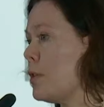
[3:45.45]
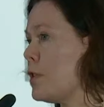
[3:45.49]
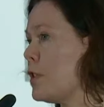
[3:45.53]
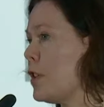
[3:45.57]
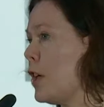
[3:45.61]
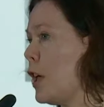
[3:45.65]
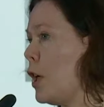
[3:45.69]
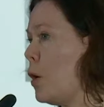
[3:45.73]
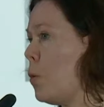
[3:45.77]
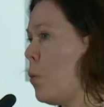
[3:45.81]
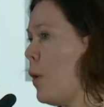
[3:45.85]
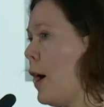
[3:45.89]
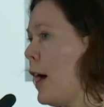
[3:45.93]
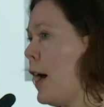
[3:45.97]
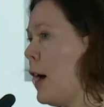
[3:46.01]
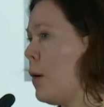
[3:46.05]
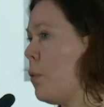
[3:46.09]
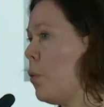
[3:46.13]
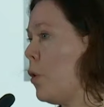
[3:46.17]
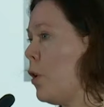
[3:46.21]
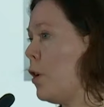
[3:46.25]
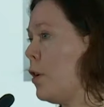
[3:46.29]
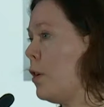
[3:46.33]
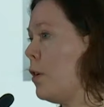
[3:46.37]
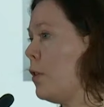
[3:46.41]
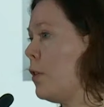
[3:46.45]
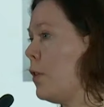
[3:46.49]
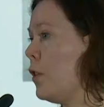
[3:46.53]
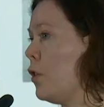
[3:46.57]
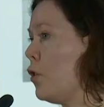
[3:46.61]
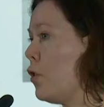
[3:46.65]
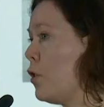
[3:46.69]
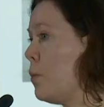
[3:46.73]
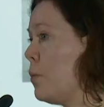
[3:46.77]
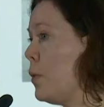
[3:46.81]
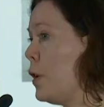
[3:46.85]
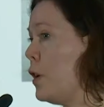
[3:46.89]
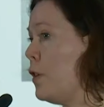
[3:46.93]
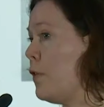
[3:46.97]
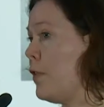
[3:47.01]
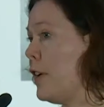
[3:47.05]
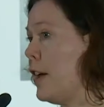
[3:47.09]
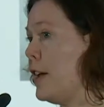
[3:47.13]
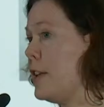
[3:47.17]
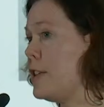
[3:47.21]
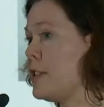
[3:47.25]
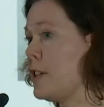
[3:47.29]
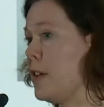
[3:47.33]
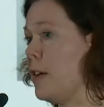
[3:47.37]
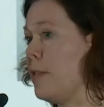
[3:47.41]
so you wear one, you remove
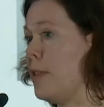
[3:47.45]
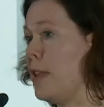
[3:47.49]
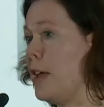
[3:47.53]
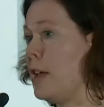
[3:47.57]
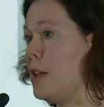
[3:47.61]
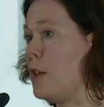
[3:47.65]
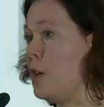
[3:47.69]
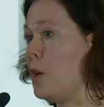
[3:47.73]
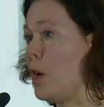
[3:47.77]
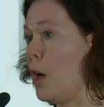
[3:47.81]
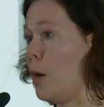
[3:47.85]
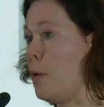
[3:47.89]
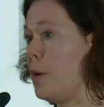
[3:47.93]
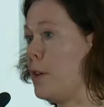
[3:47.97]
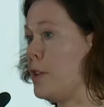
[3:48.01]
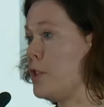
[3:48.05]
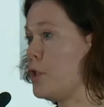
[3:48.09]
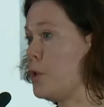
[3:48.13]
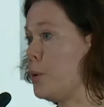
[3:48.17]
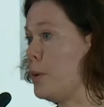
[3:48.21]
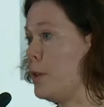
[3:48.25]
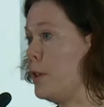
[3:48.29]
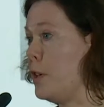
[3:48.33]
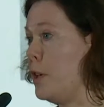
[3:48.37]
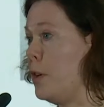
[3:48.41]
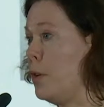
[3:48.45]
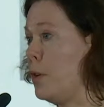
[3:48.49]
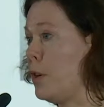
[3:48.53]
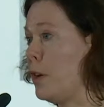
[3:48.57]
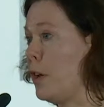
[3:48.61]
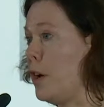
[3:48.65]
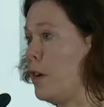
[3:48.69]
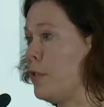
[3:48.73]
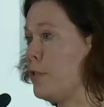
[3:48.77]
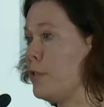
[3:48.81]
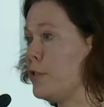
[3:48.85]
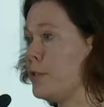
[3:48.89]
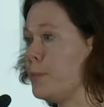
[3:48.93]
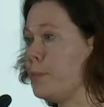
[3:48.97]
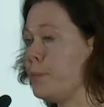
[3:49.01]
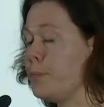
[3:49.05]
it, and then you go into a new glove.